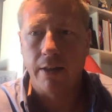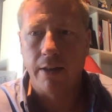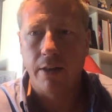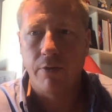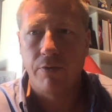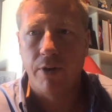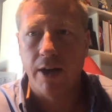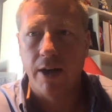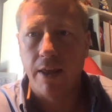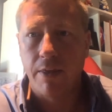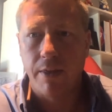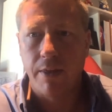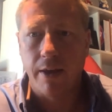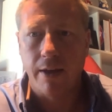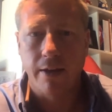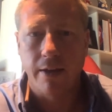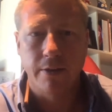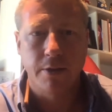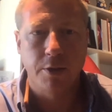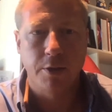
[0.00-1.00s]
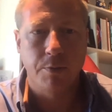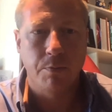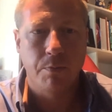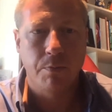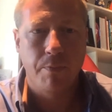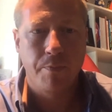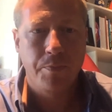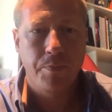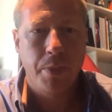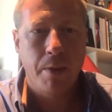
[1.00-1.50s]
And the funny thing is,
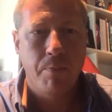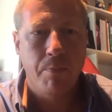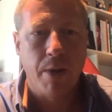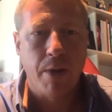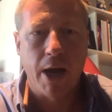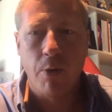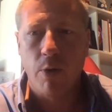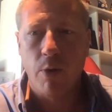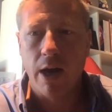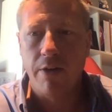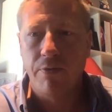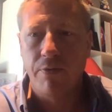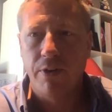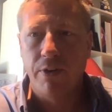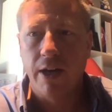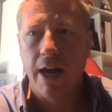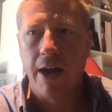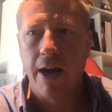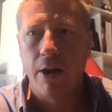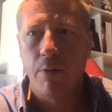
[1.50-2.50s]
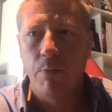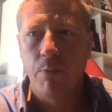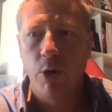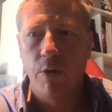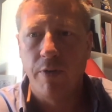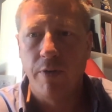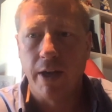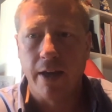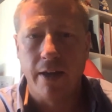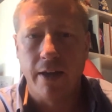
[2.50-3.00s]
my wife and I are
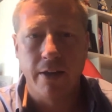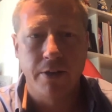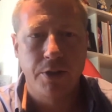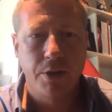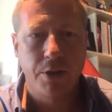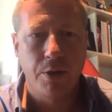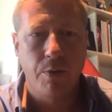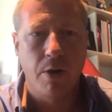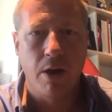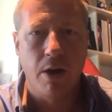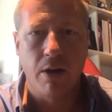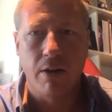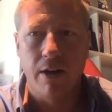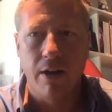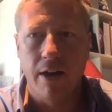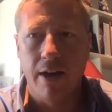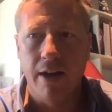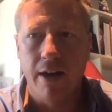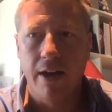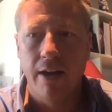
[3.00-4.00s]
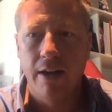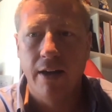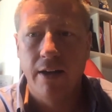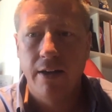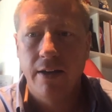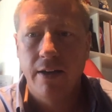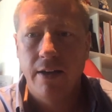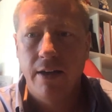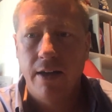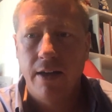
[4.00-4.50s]
moving into
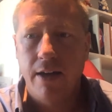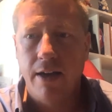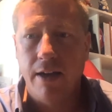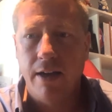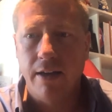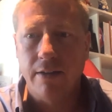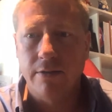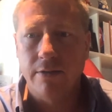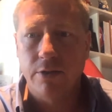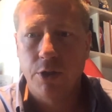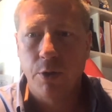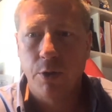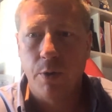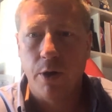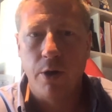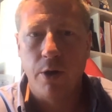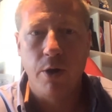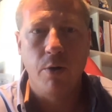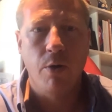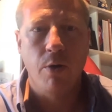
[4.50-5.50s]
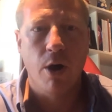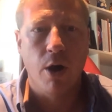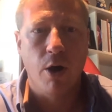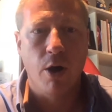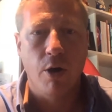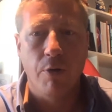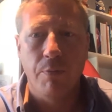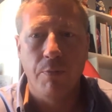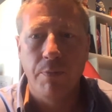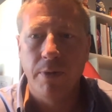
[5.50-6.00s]
our to a new
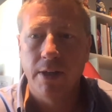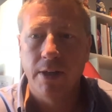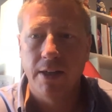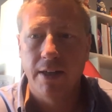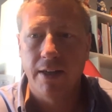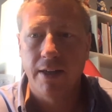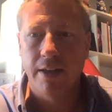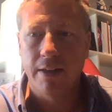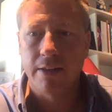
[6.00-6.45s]
home,